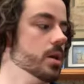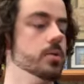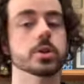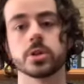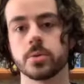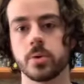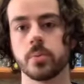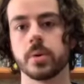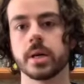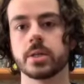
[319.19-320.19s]
which is
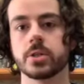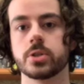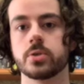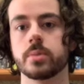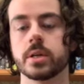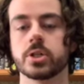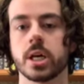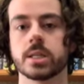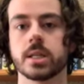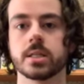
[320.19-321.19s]
appropriate to be
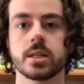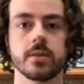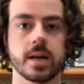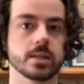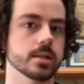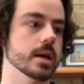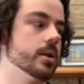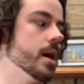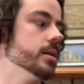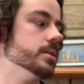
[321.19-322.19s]
injected into the vastus
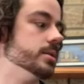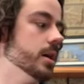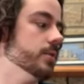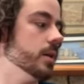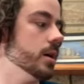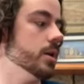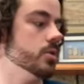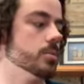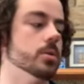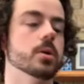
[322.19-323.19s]
lateralis of a
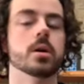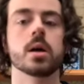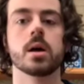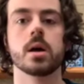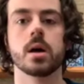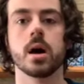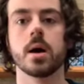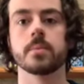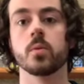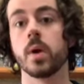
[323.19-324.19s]
normal
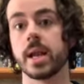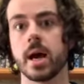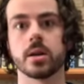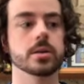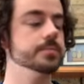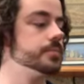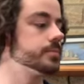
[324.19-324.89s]
weight adult.